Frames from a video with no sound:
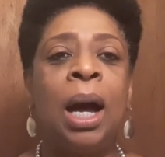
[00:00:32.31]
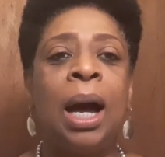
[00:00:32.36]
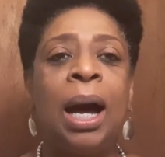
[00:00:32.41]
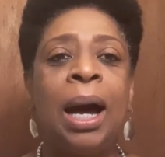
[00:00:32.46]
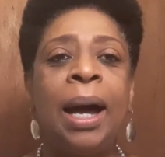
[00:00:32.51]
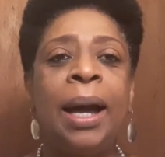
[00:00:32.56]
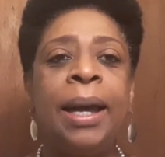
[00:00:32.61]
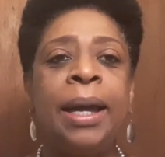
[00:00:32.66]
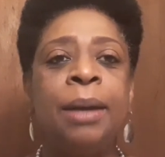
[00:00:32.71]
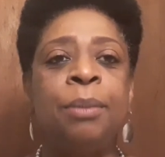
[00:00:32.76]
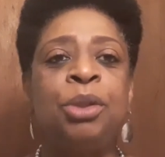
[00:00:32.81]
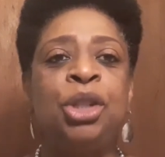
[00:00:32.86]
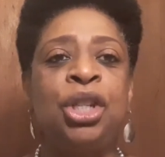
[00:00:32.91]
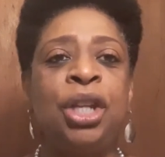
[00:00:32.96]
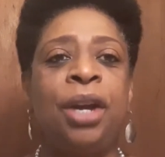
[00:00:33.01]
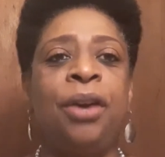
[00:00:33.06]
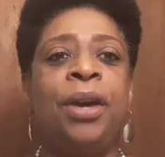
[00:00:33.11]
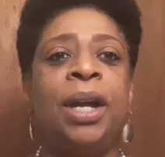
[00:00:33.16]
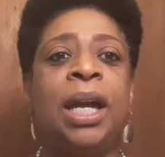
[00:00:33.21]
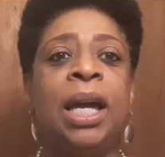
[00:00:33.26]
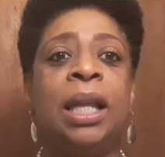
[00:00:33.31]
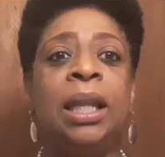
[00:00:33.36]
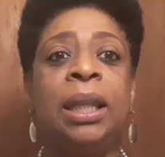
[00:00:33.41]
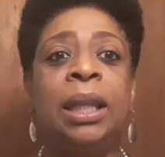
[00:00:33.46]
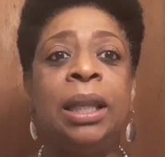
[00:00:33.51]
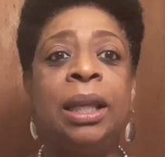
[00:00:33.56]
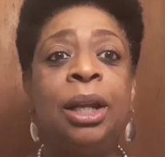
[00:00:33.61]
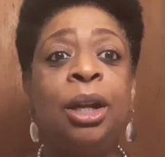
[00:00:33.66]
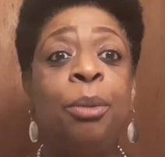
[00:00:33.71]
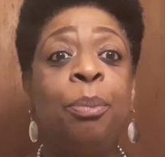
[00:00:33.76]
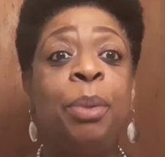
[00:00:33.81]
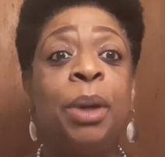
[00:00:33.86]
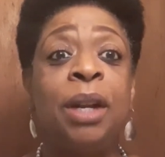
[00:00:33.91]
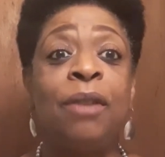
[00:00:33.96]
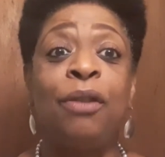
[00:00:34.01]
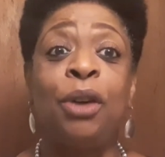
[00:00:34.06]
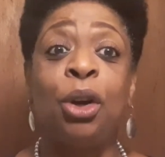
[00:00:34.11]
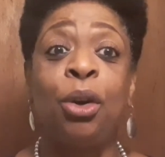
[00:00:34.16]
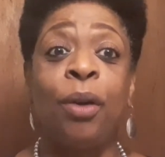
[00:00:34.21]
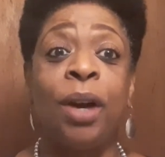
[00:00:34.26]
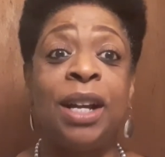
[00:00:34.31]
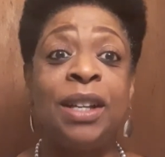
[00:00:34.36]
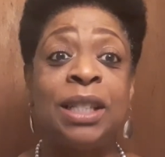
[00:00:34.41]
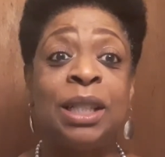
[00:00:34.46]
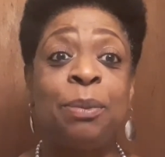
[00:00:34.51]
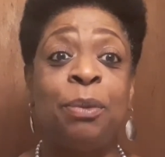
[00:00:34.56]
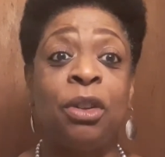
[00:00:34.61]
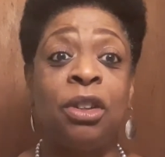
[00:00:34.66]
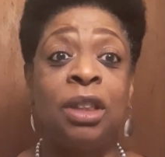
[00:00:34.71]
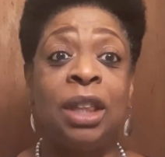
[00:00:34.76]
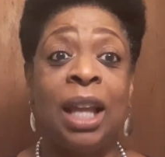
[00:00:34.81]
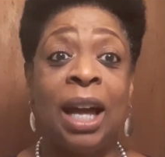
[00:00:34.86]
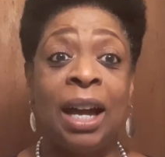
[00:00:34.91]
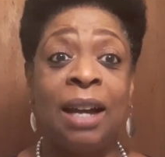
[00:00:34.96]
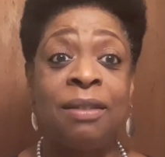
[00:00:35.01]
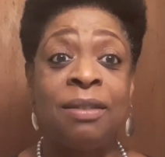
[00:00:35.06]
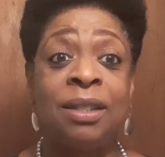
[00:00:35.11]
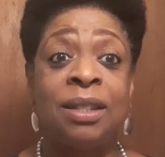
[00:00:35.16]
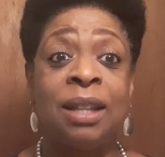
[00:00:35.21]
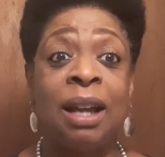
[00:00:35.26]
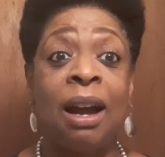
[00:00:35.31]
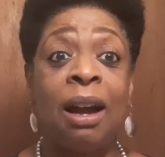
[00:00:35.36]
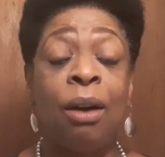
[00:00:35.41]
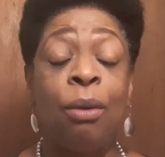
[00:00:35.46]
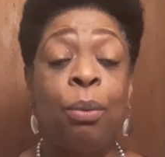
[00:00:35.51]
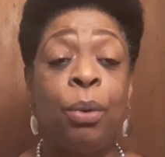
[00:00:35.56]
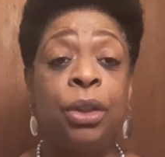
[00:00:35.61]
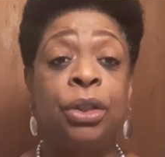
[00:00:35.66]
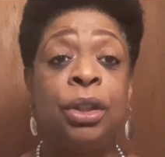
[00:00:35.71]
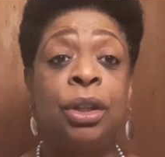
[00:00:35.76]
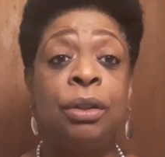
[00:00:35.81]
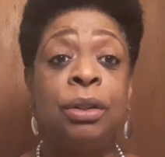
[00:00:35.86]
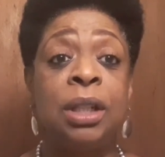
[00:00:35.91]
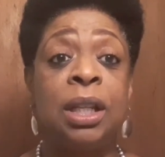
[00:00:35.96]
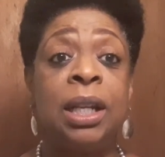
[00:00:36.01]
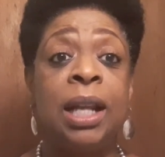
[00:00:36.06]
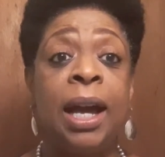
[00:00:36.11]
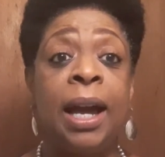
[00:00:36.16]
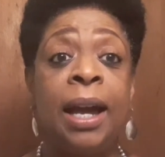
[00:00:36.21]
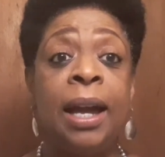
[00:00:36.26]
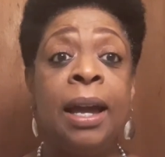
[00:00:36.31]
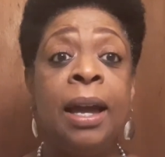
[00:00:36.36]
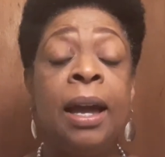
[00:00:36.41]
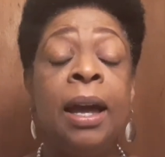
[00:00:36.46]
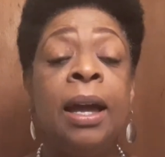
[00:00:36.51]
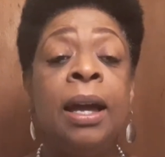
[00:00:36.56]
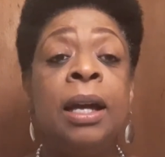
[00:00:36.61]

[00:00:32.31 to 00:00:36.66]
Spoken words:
I am sharing a little bit of a graceful lifestyle with you today.